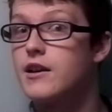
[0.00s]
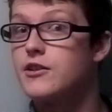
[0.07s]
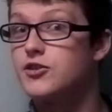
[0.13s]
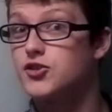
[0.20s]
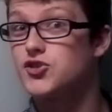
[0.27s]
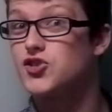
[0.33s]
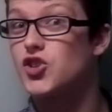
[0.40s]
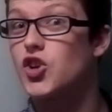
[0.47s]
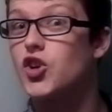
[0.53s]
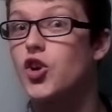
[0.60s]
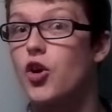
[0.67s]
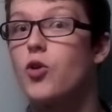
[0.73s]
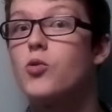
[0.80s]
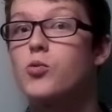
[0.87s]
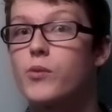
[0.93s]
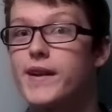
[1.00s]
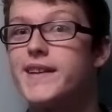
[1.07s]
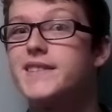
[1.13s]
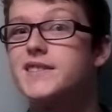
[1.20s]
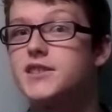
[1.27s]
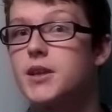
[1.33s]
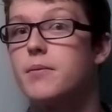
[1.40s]
Just go
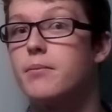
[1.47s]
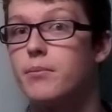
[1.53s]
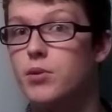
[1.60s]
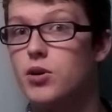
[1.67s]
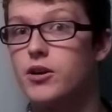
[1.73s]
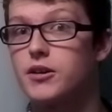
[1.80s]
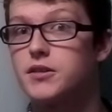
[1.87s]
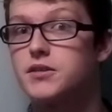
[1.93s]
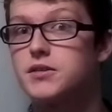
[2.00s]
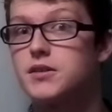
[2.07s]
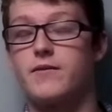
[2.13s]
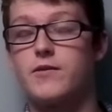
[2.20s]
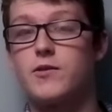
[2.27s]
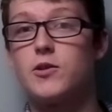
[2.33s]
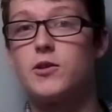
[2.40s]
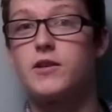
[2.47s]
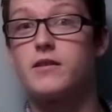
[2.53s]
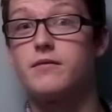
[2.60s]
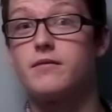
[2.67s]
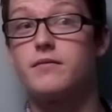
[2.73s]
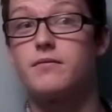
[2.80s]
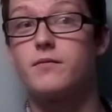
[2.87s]
read some books. If you're
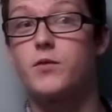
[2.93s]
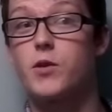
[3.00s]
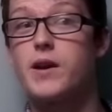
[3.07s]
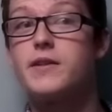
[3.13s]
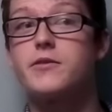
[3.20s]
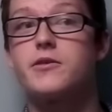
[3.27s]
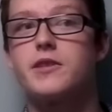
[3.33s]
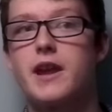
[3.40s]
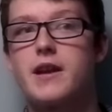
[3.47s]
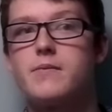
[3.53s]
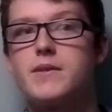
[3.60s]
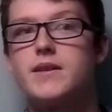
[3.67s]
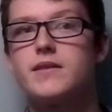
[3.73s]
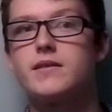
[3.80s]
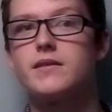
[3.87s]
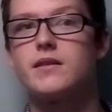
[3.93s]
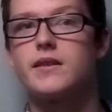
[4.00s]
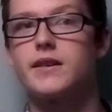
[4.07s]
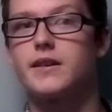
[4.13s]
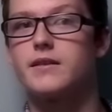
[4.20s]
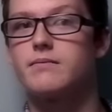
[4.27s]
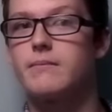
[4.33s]
looking for entertainment,
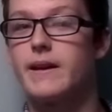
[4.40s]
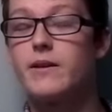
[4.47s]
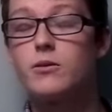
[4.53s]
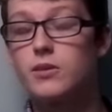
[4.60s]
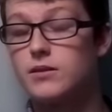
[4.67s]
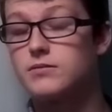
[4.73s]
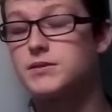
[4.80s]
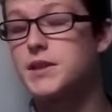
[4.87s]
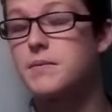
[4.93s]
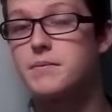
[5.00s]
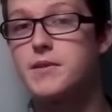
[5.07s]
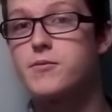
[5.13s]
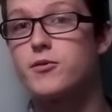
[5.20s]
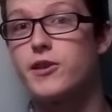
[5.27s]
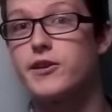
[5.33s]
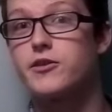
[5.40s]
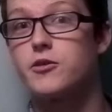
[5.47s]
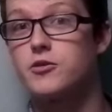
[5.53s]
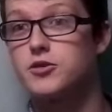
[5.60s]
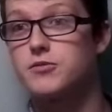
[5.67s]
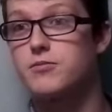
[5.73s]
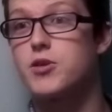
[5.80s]
like, I know some people like
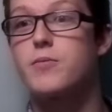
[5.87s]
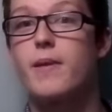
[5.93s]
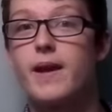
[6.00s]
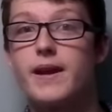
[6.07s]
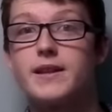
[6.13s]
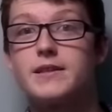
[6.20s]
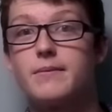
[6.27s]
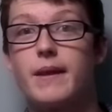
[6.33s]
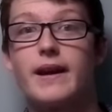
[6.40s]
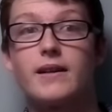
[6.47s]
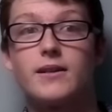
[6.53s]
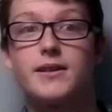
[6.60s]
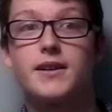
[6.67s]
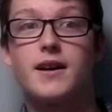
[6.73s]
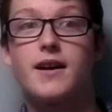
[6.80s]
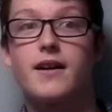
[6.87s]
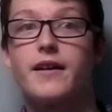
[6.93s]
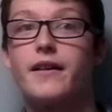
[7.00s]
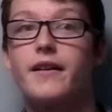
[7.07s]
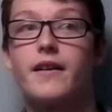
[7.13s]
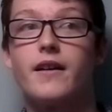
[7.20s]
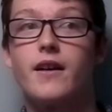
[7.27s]
those mermaids,
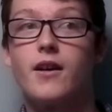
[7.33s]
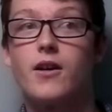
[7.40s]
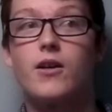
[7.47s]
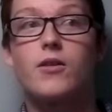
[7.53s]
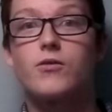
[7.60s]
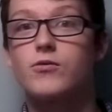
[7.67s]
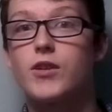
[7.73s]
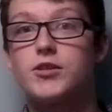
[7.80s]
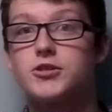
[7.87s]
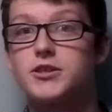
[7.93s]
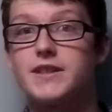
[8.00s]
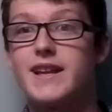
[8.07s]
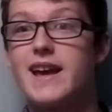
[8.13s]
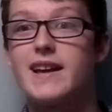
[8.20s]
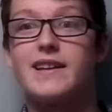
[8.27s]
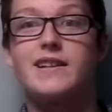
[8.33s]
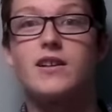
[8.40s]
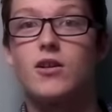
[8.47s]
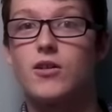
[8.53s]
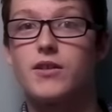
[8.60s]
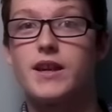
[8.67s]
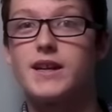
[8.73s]
megalodon, Russian Yeti,
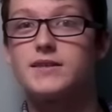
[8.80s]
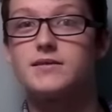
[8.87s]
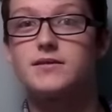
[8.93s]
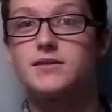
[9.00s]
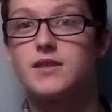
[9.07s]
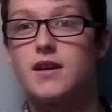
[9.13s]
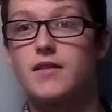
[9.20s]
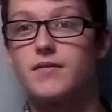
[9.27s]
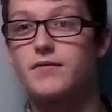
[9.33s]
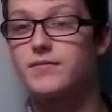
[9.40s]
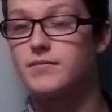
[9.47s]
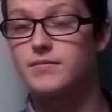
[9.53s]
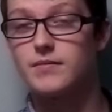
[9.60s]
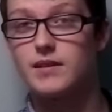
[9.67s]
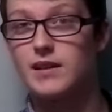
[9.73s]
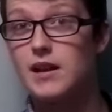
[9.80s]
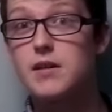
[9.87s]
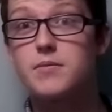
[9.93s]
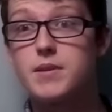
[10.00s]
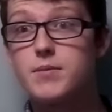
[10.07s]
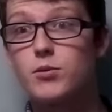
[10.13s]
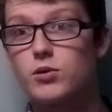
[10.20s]
all that stuff. A lot
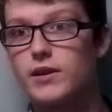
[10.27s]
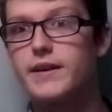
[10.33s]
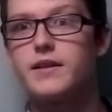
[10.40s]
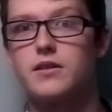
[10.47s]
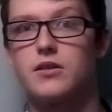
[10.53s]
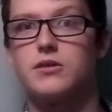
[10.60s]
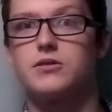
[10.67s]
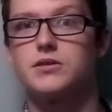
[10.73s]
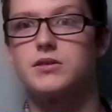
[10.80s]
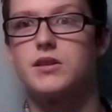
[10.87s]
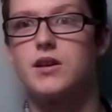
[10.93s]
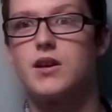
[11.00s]
of people like those.